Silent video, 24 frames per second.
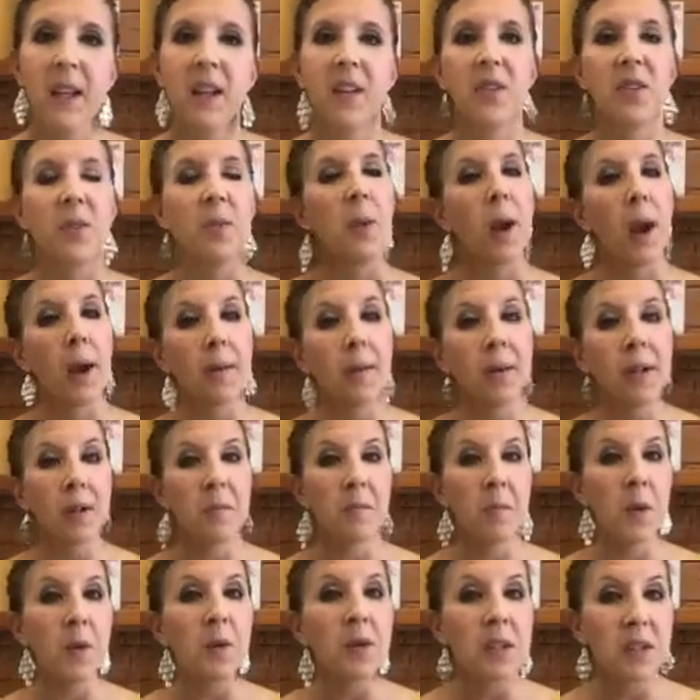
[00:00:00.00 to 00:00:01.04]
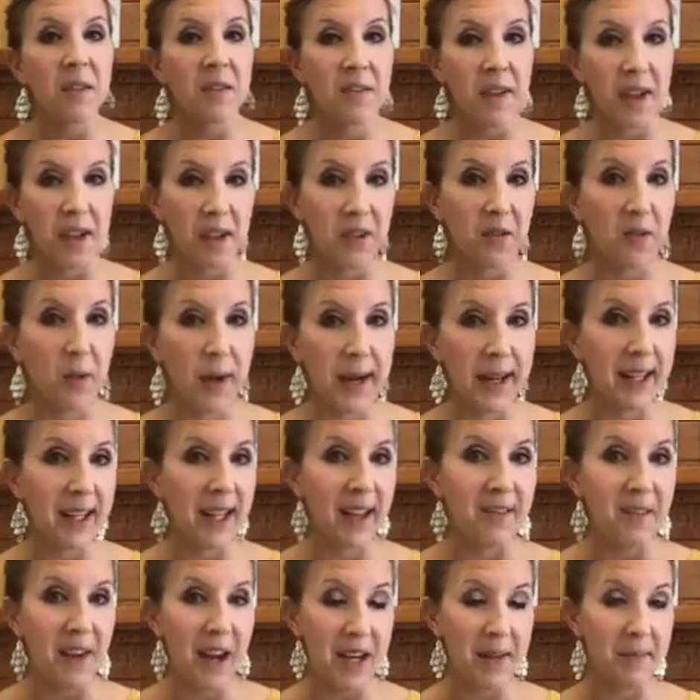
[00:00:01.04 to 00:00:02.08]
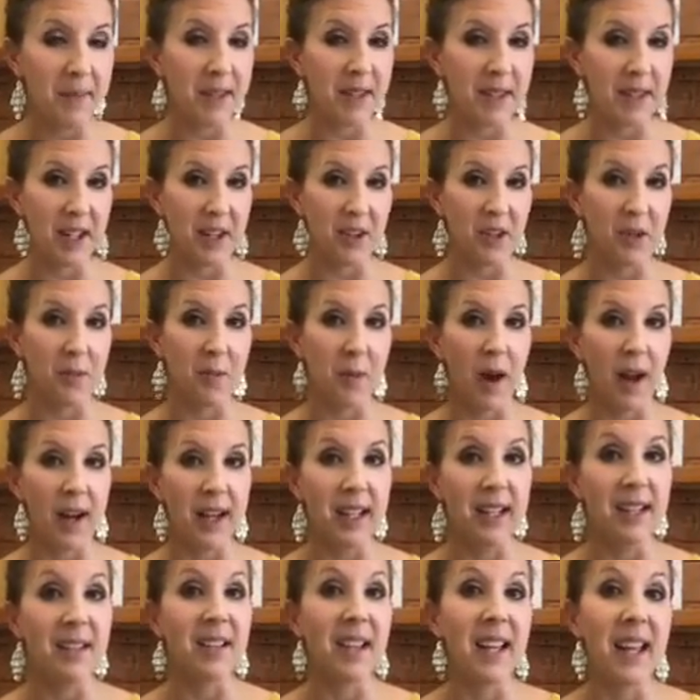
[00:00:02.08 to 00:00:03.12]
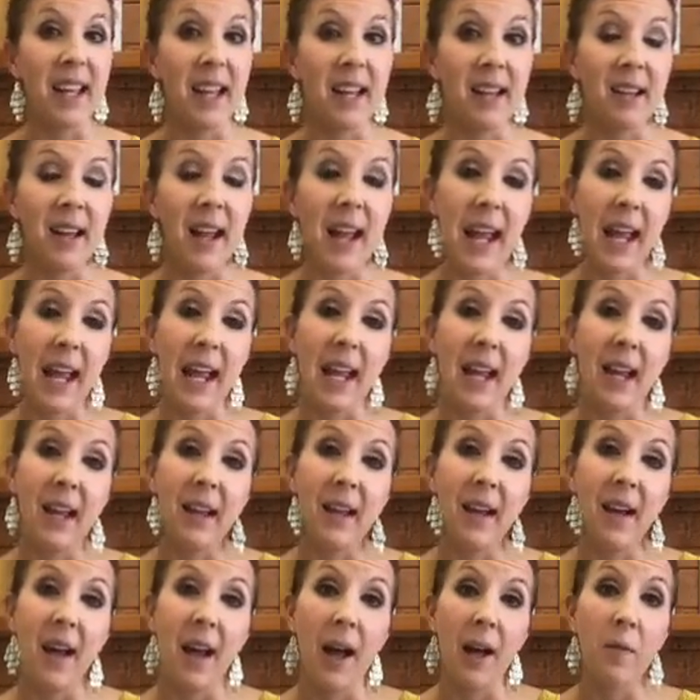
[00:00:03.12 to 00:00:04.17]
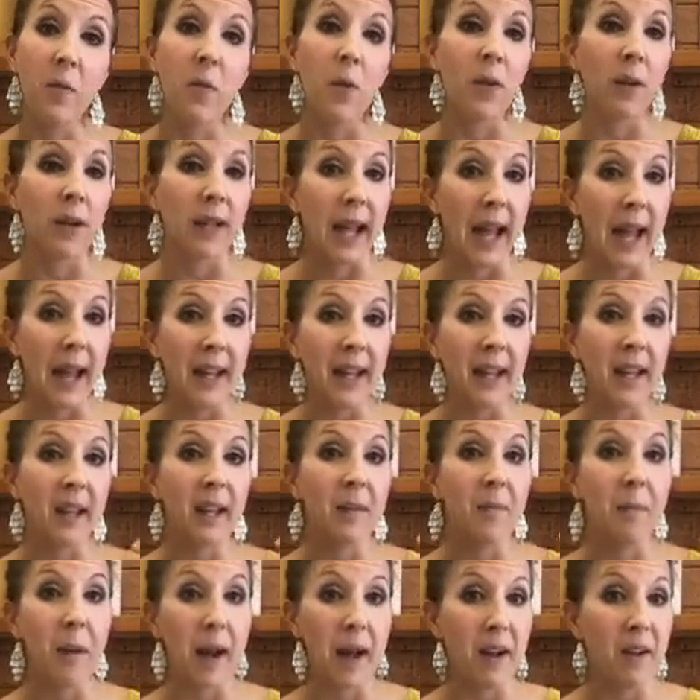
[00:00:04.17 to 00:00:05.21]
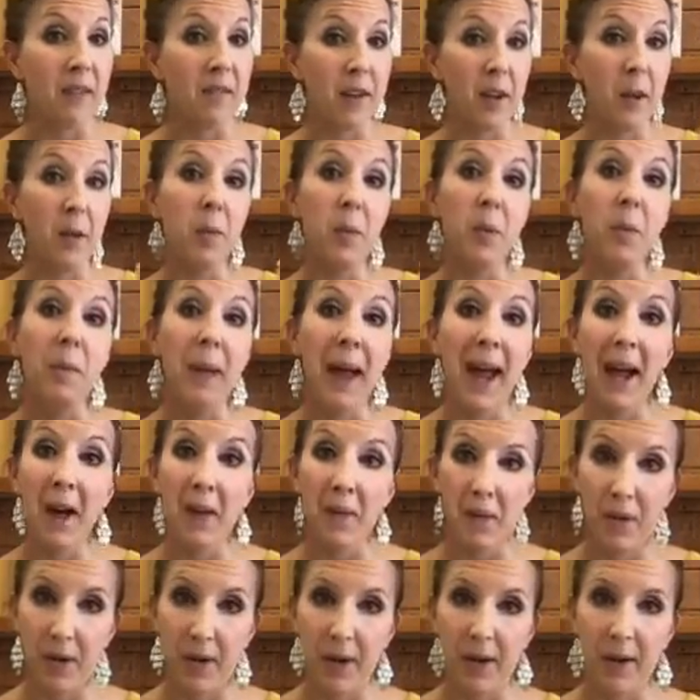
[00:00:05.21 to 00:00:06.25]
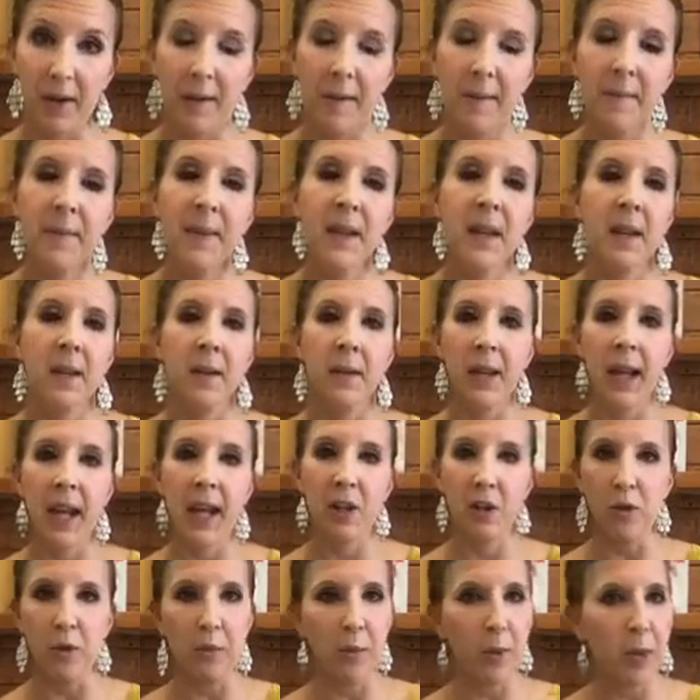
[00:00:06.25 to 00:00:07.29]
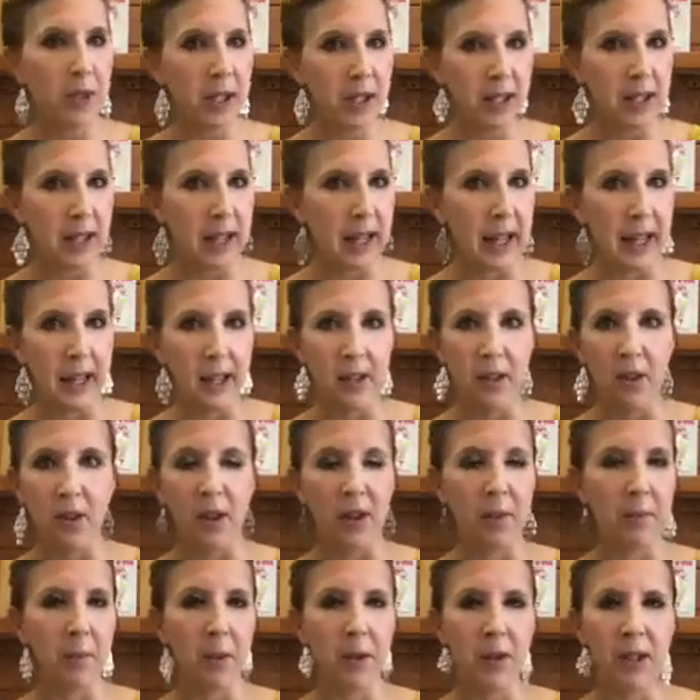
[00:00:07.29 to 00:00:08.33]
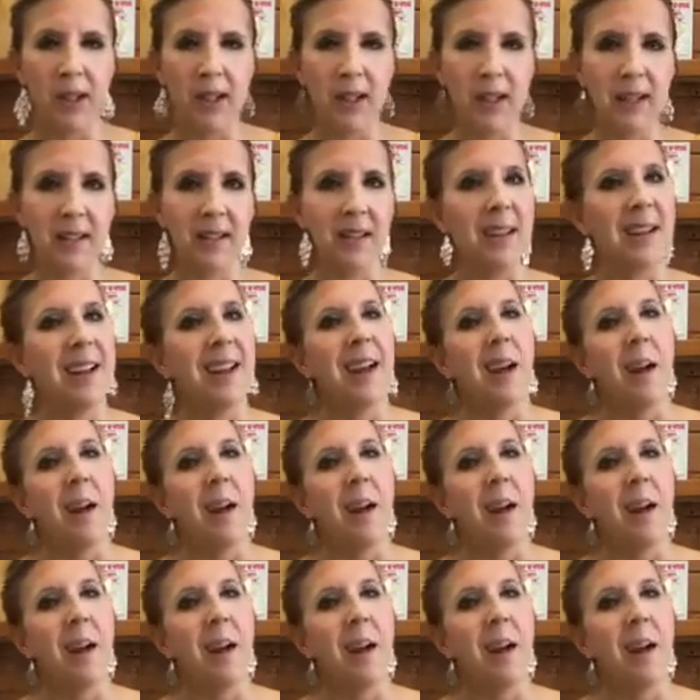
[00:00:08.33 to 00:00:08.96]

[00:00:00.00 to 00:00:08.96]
So probably your most effective way to get vitamin C in your body is in a organic bioavailable powder. Okay, and you'll put it in, you can put it in.